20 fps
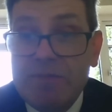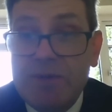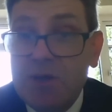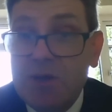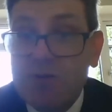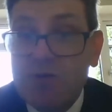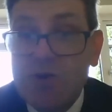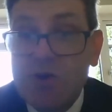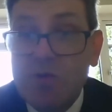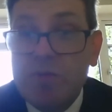
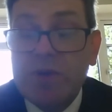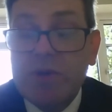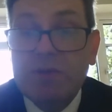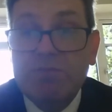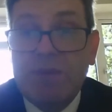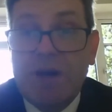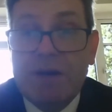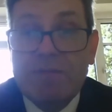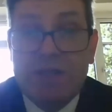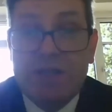group,
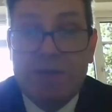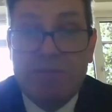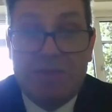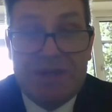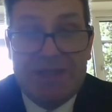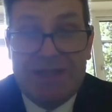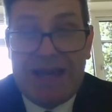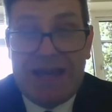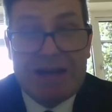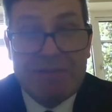probably the
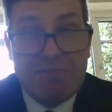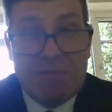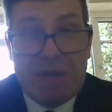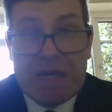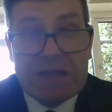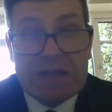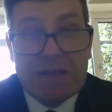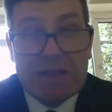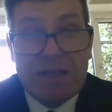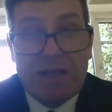second
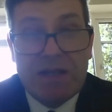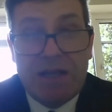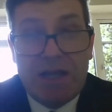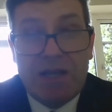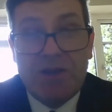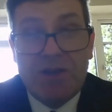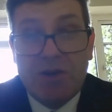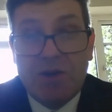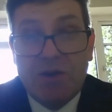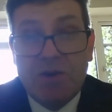biggest in the
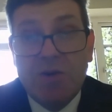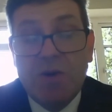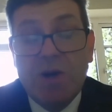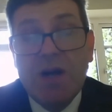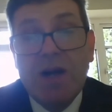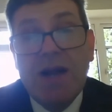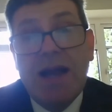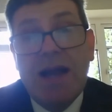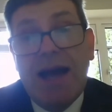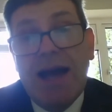EU,
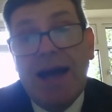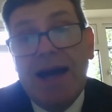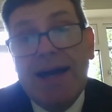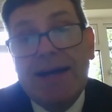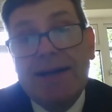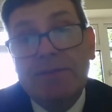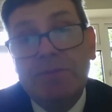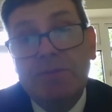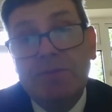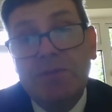
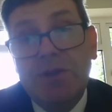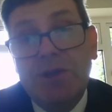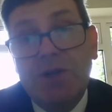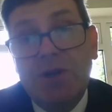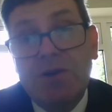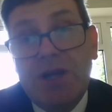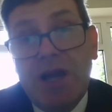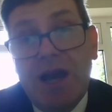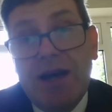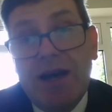you
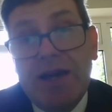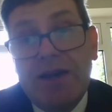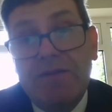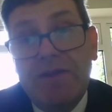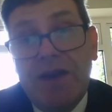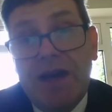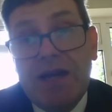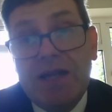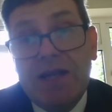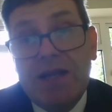know, the
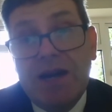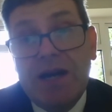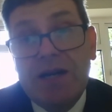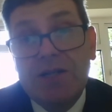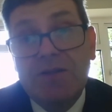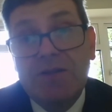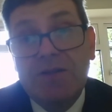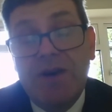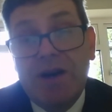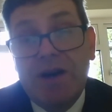IFA, the
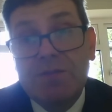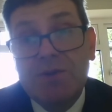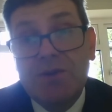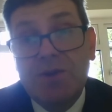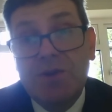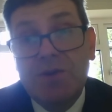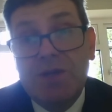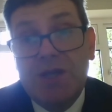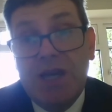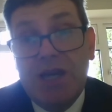Irish Farm
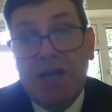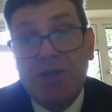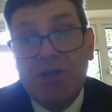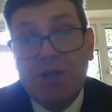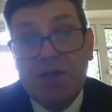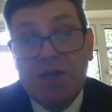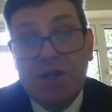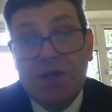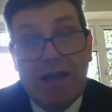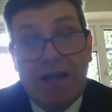
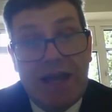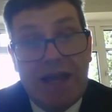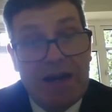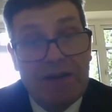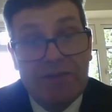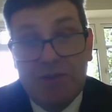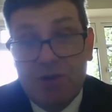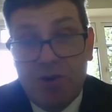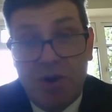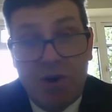Association, they
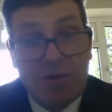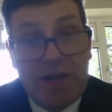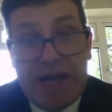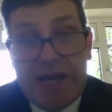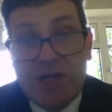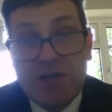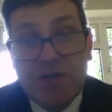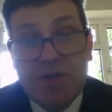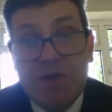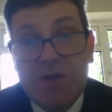have their own
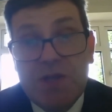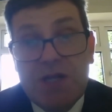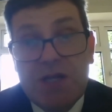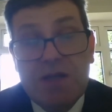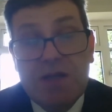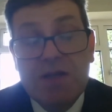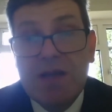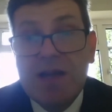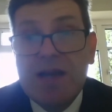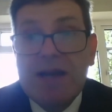
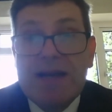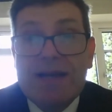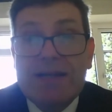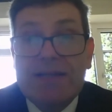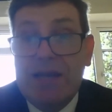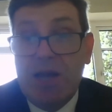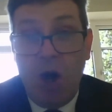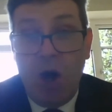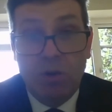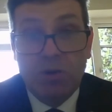agencies,
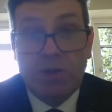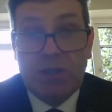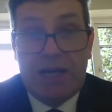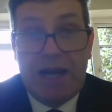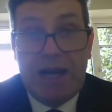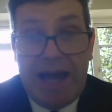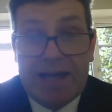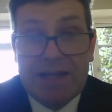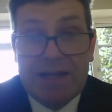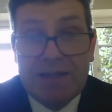they own the
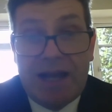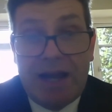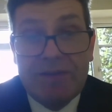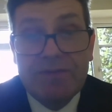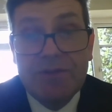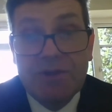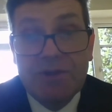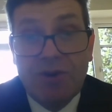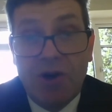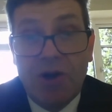land
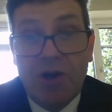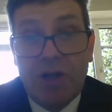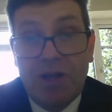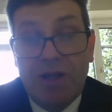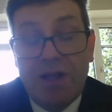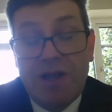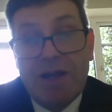after all,